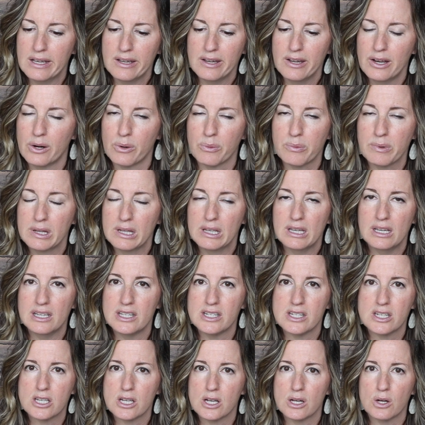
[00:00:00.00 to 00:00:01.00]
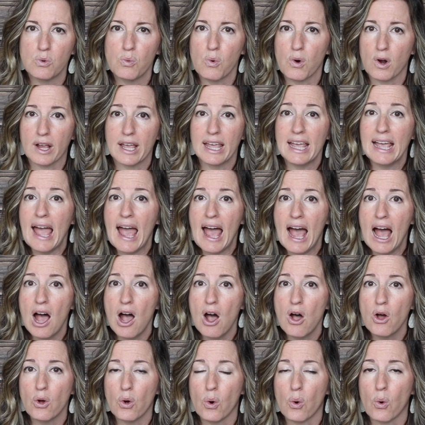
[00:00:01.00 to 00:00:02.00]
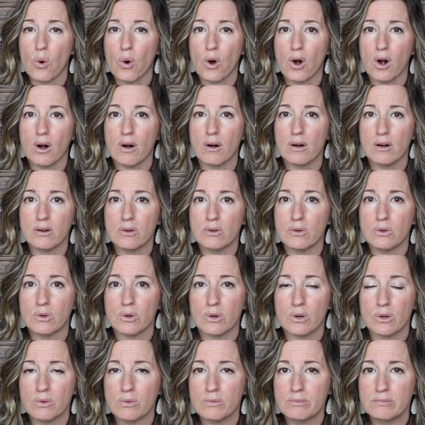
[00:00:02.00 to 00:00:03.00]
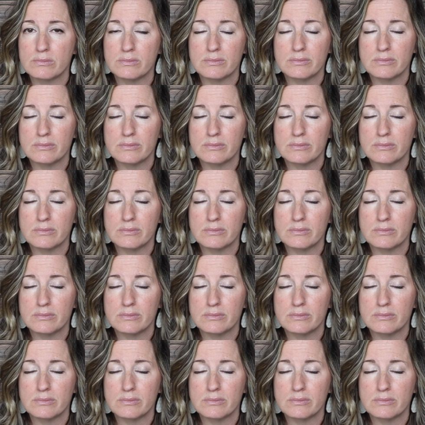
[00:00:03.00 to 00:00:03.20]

really into working out or